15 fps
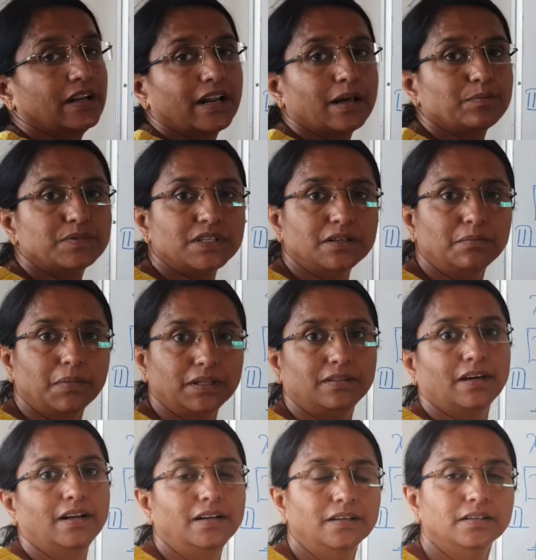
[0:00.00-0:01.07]

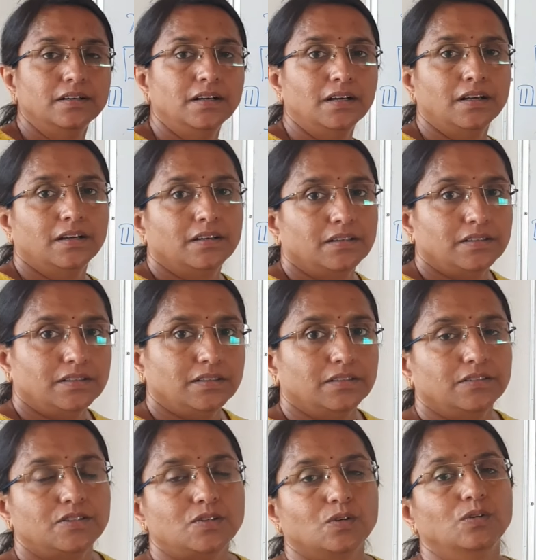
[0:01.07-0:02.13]
Newton-Raphson method.
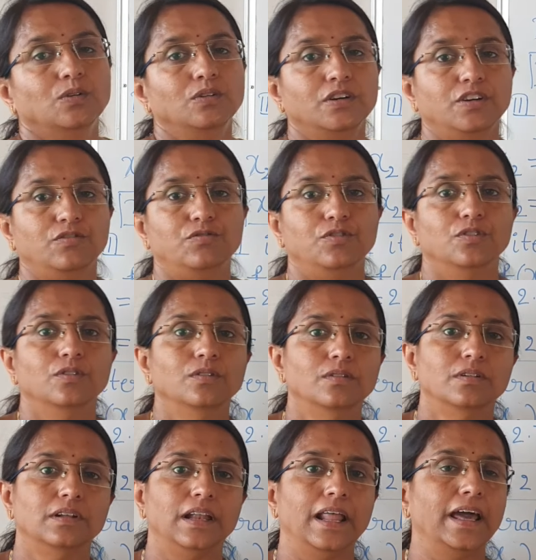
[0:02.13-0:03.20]
So
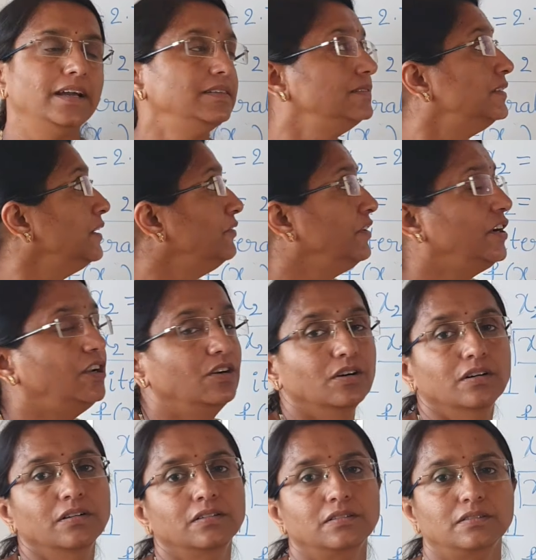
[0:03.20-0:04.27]
if you like the
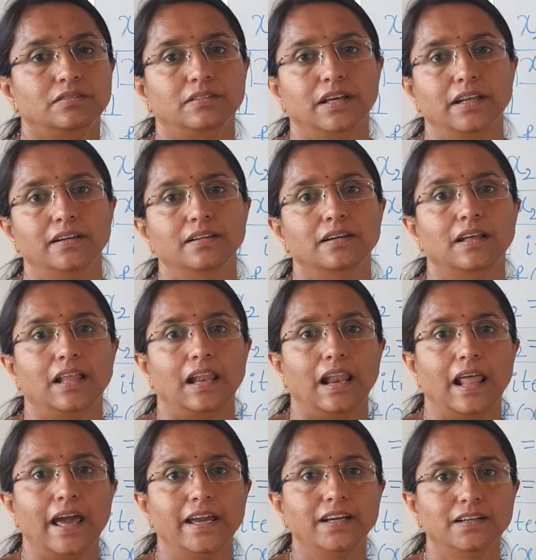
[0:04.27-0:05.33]
video, then
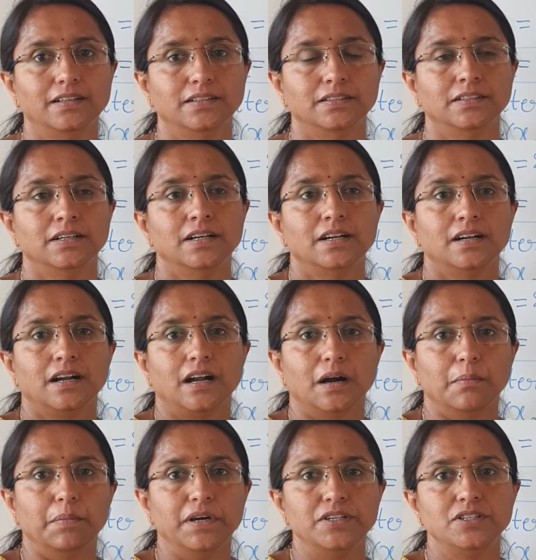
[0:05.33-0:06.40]
like,
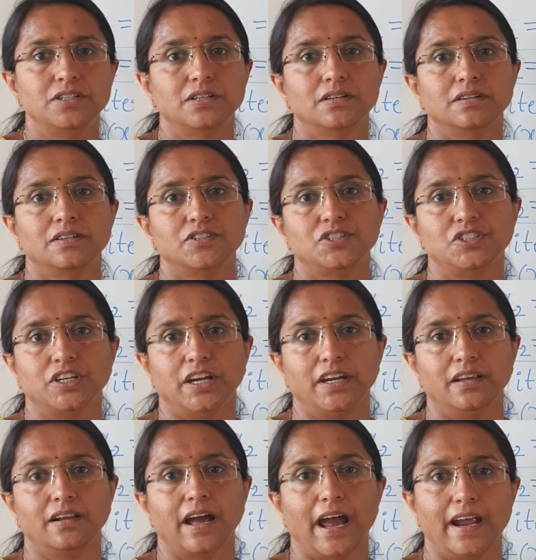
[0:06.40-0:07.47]
comment,
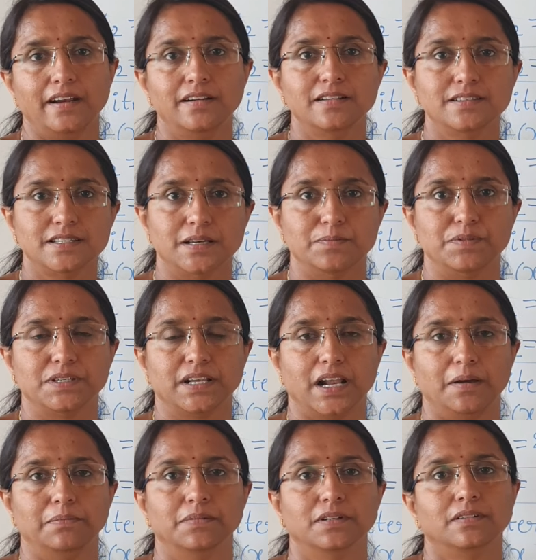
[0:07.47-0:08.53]
share and
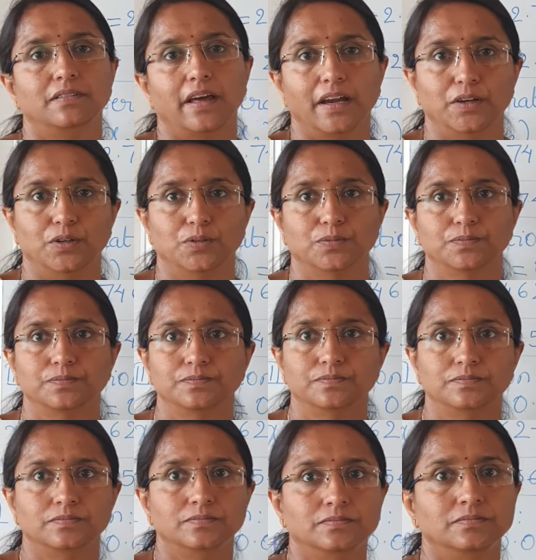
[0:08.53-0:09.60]
subscribe. Thank
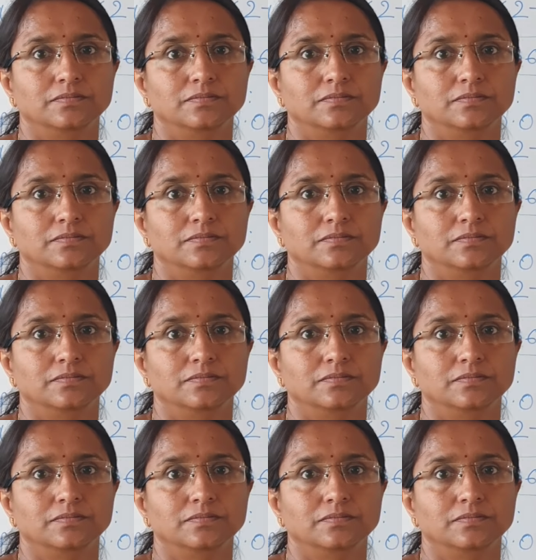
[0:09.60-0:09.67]
you.